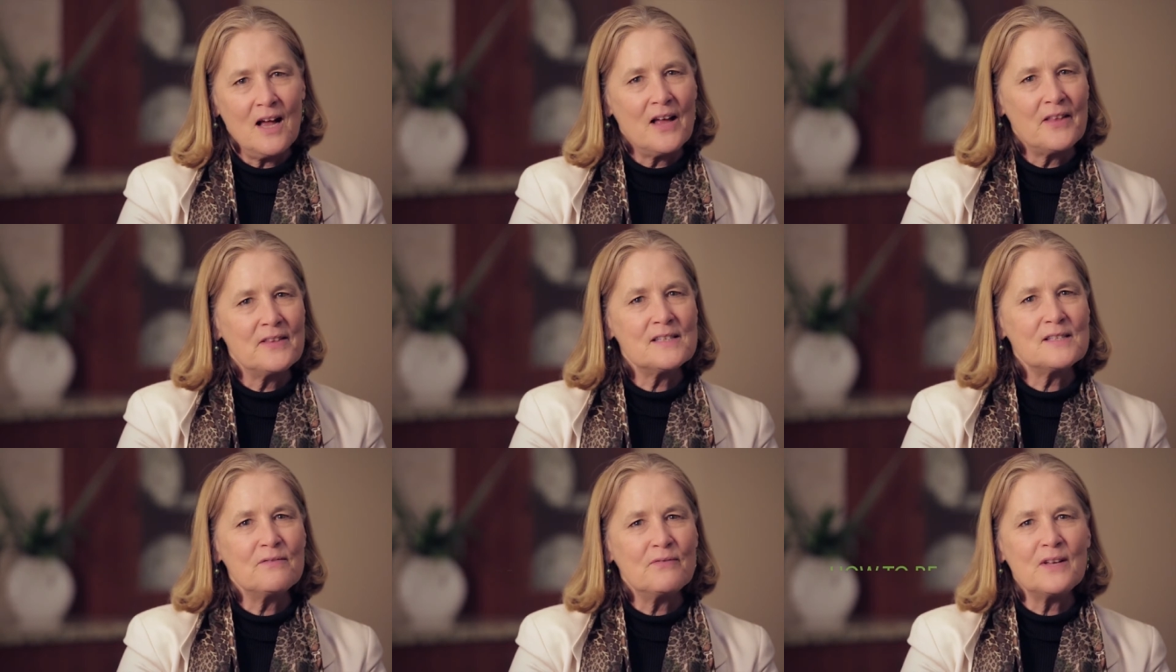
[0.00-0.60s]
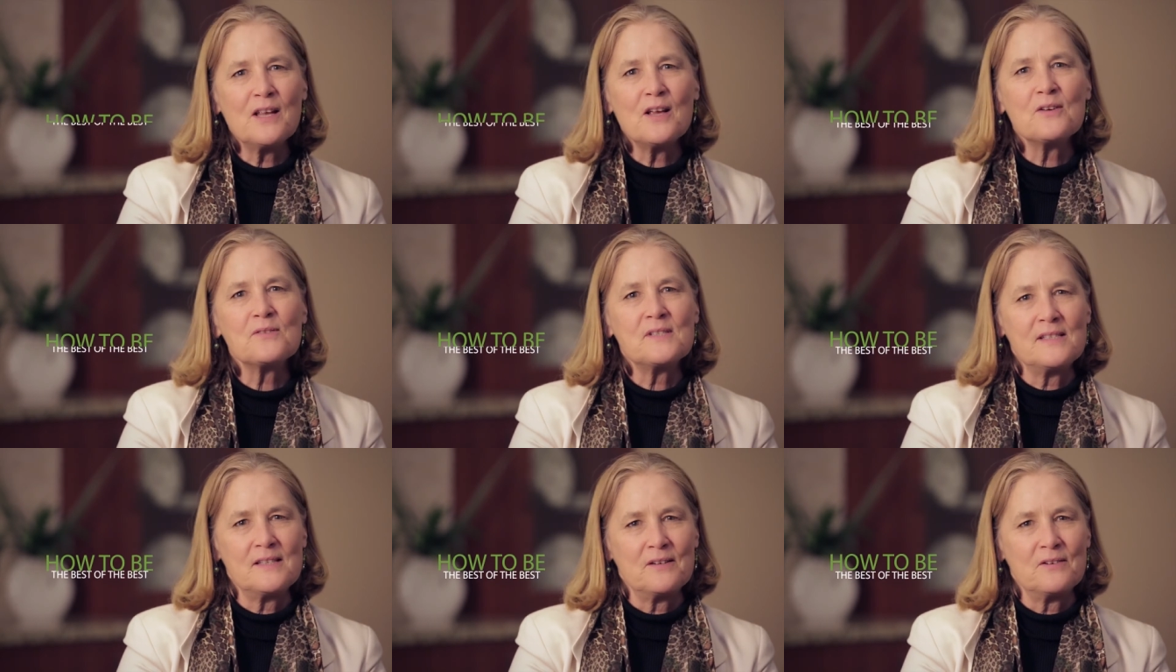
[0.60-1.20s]
on this video
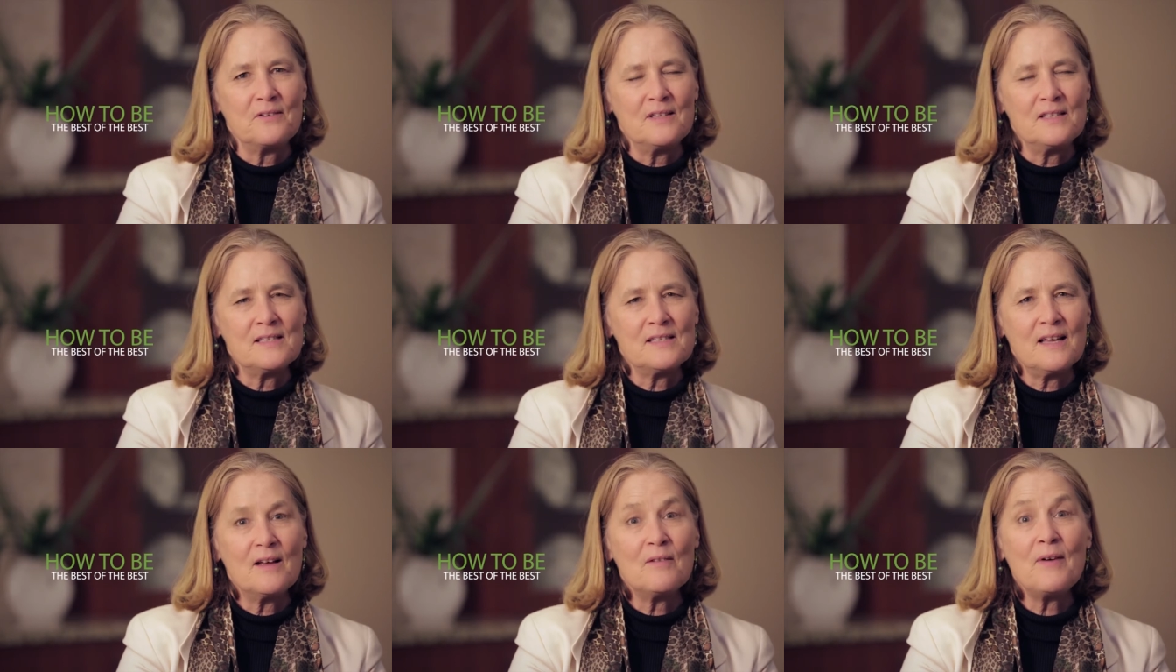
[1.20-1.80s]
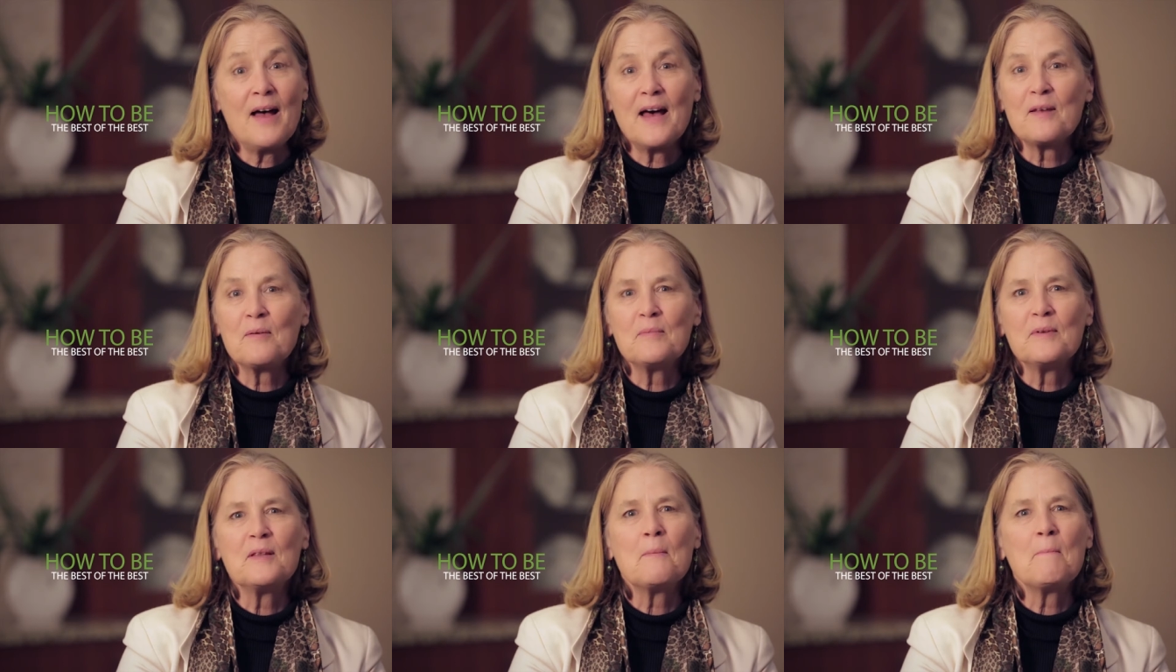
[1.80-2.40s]
series of how to
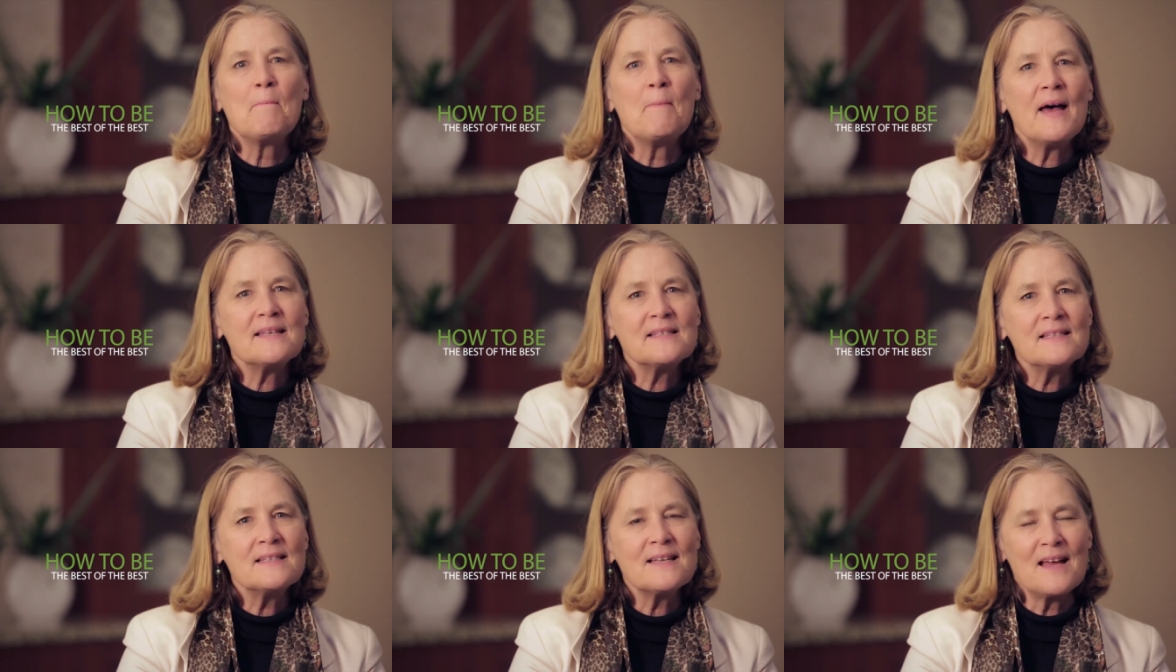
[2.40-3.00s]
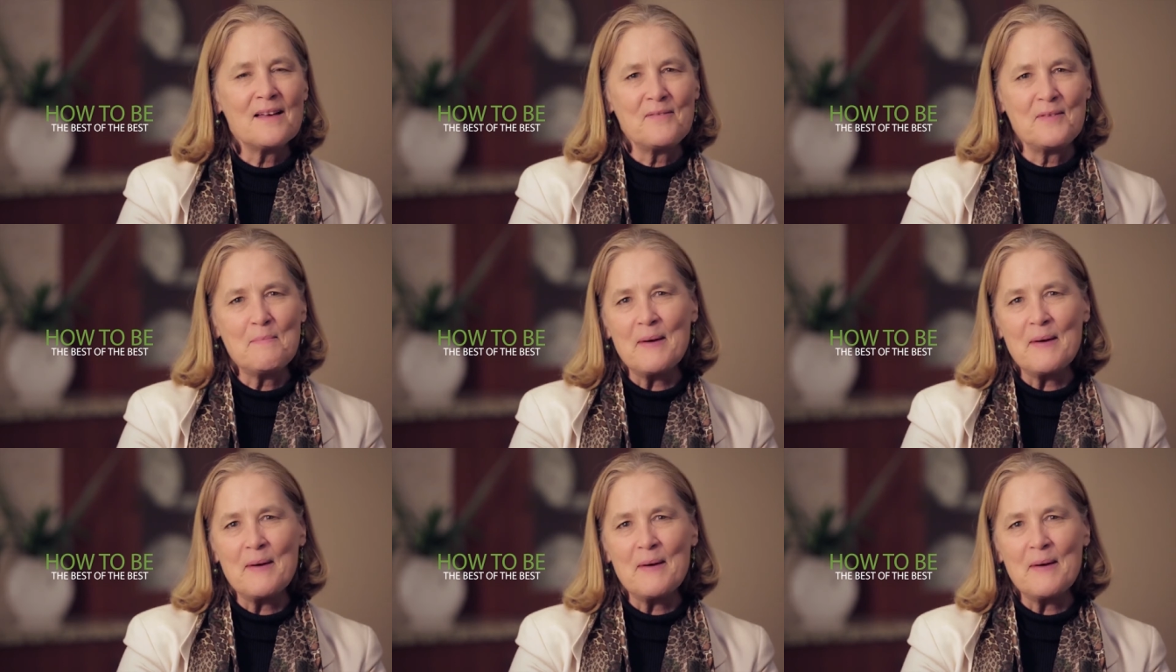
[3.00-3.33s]
be the best of the